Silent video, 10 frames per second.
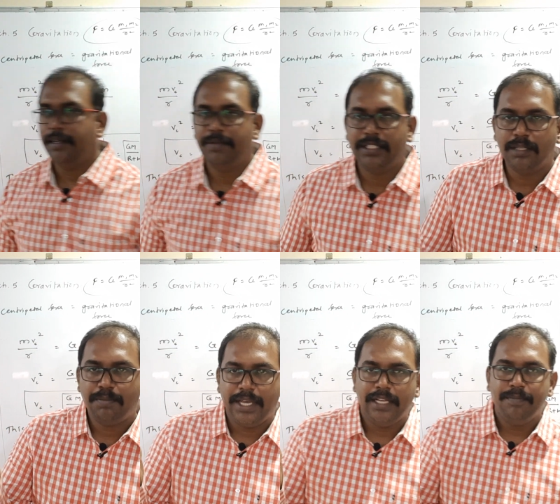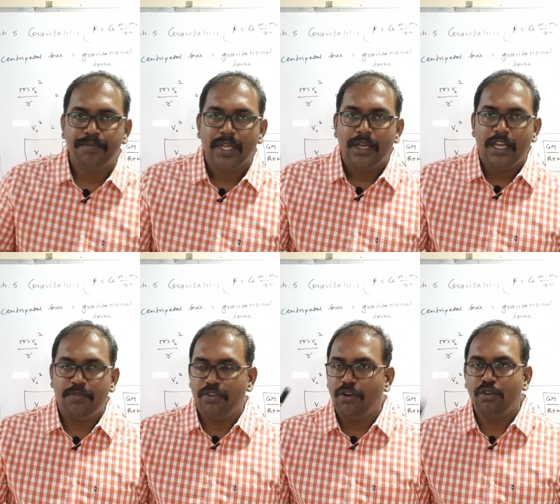If this is a pen,
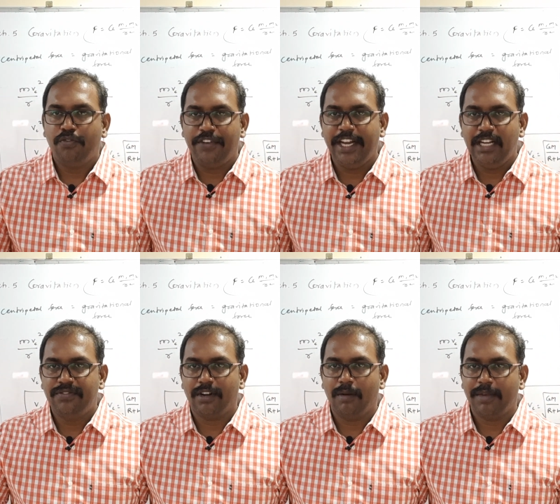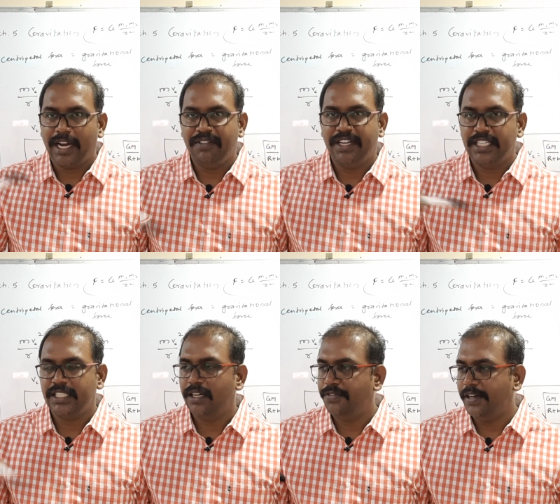if you want to free it from
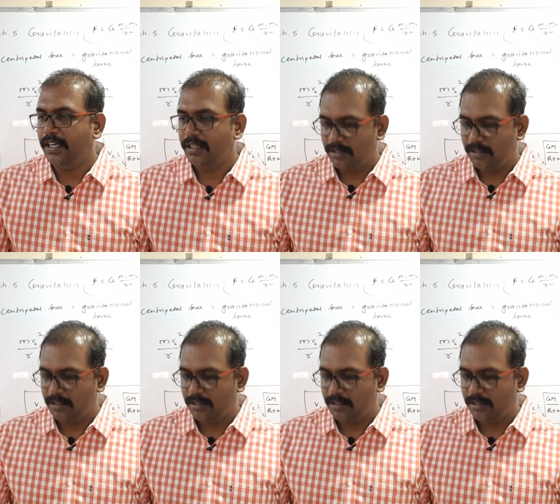gravitational field,